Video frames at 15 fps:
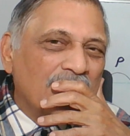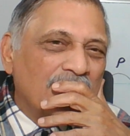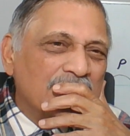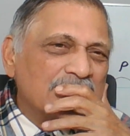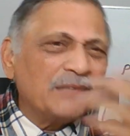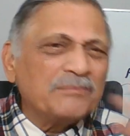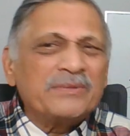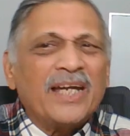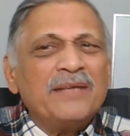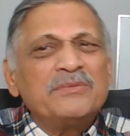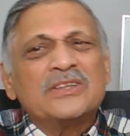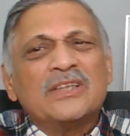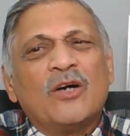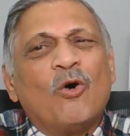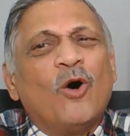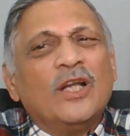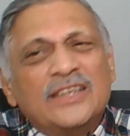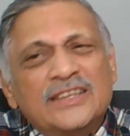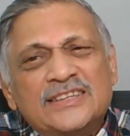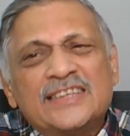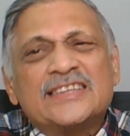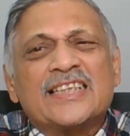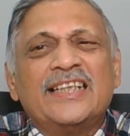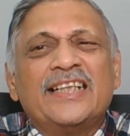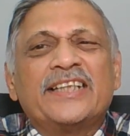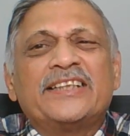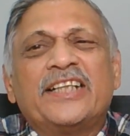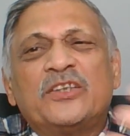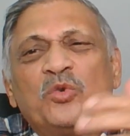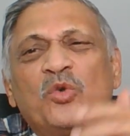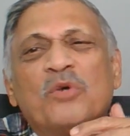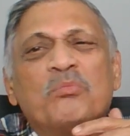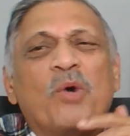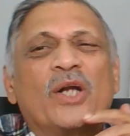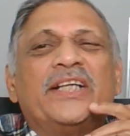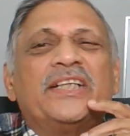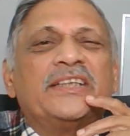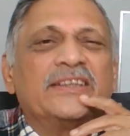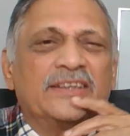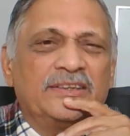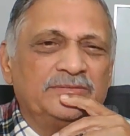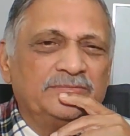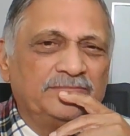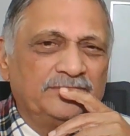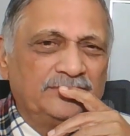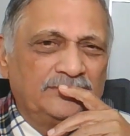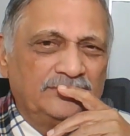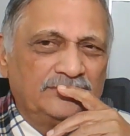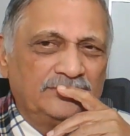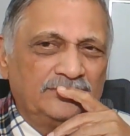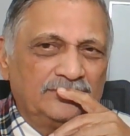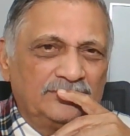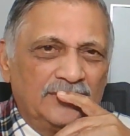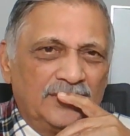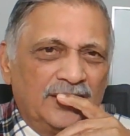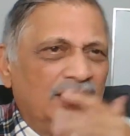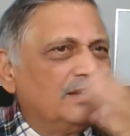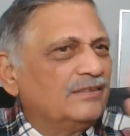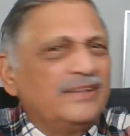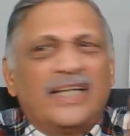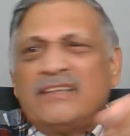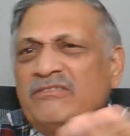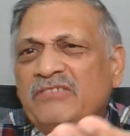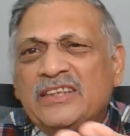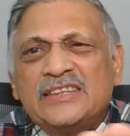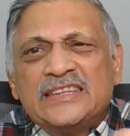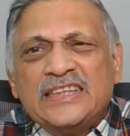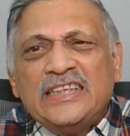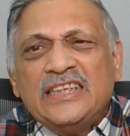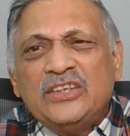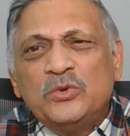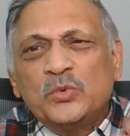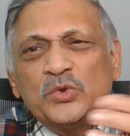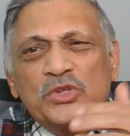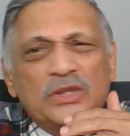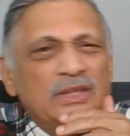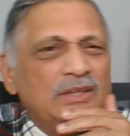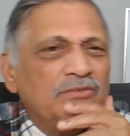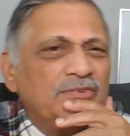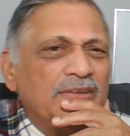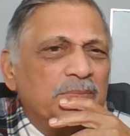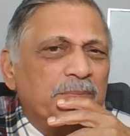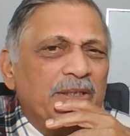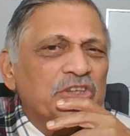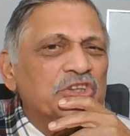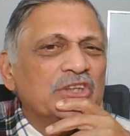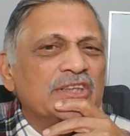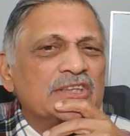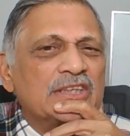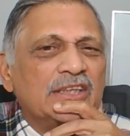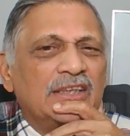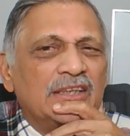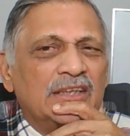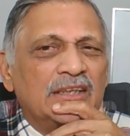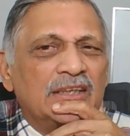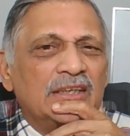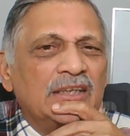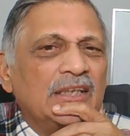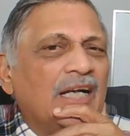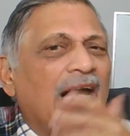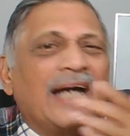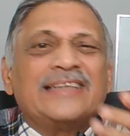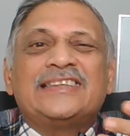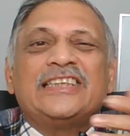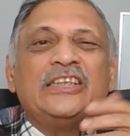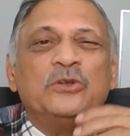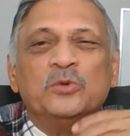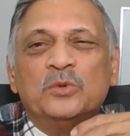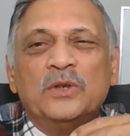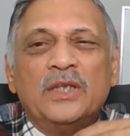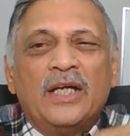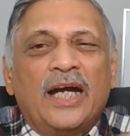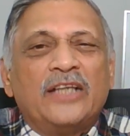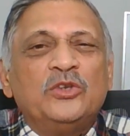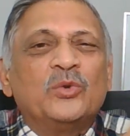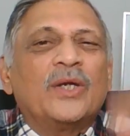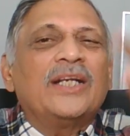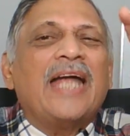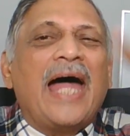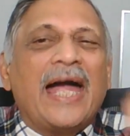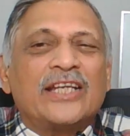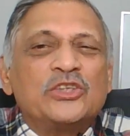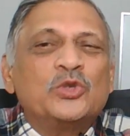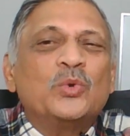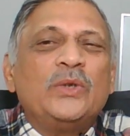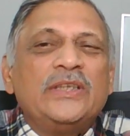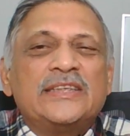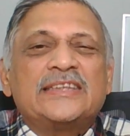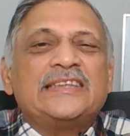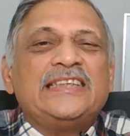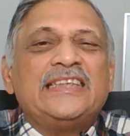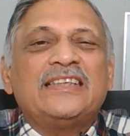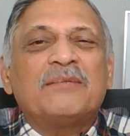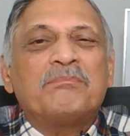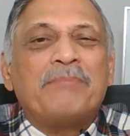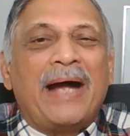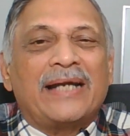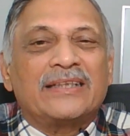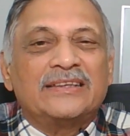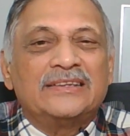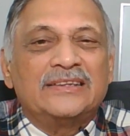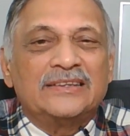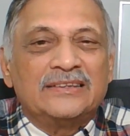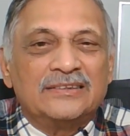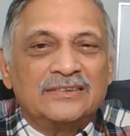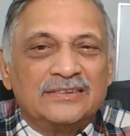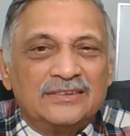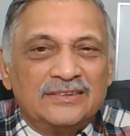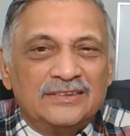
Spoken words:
Sometimes all this is connected to a monitor that we see usually with patients in the ICU, and you can actually see the pattern